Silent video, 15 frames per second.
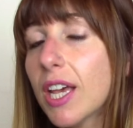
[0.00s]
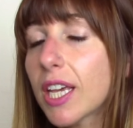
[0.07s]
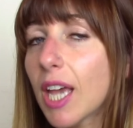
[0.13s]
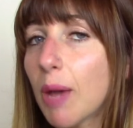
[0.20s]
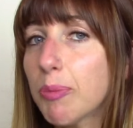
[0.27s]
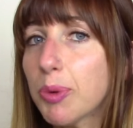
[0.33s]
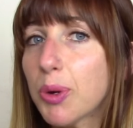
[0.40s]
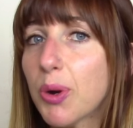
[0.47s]

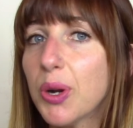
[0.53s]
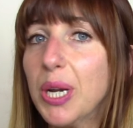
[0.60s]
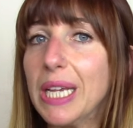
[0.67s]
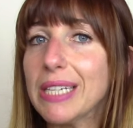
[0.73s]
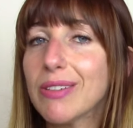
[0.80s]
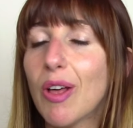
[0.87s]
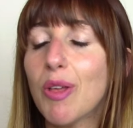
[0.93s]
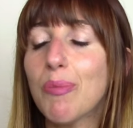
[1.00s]
Capricorn
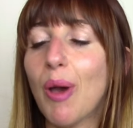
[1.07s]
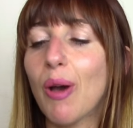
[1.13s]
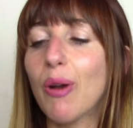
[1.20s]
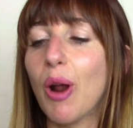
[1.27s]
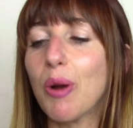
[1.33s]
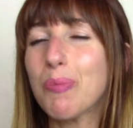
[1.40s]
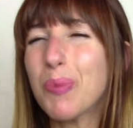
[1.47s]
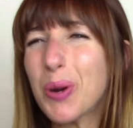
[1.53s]
is all
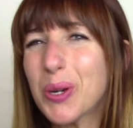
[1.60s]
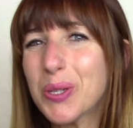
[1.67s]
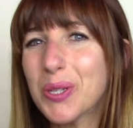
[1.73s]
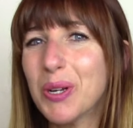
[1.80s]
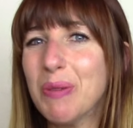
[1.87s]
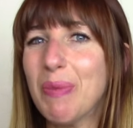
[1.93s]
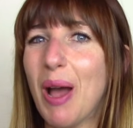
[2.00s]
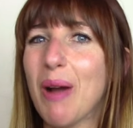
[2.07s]
about our
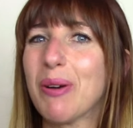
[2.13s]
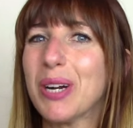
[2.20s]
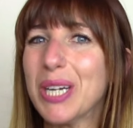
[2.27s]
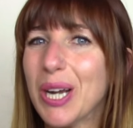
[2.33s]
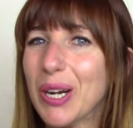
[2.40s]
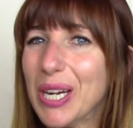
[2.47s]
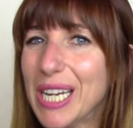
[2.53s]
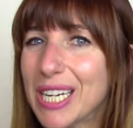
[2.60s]
personal power and
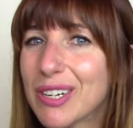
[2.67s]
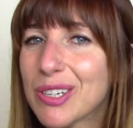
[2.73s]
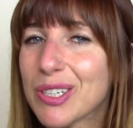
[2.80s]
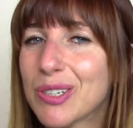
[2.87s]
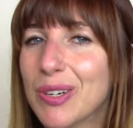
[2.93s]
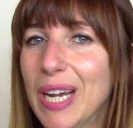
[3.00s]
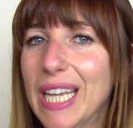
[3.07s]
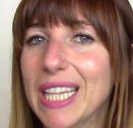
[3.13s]
our inner
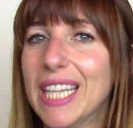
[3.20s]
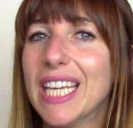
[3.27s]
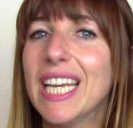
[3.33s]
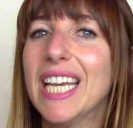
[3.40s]
strength.